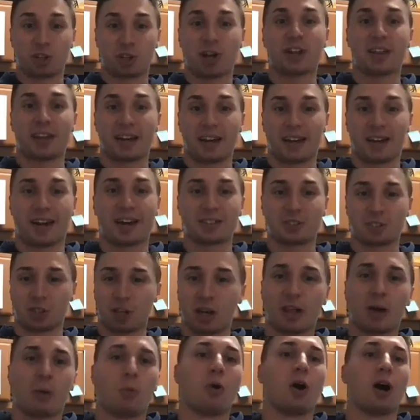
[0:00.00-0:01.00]
saw that. I
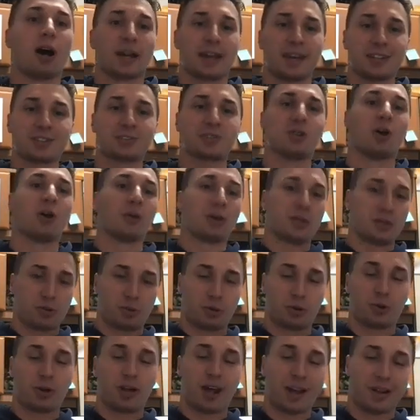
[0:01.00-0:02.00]
saw that. Well, I guess Logan
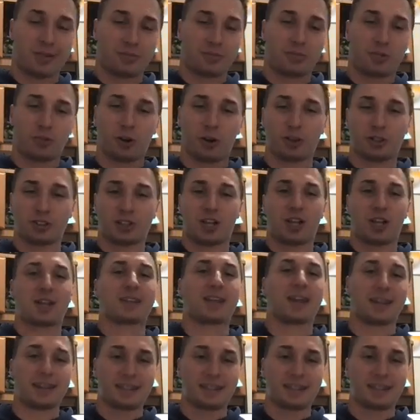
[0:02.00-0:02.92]
threw it at him first, and then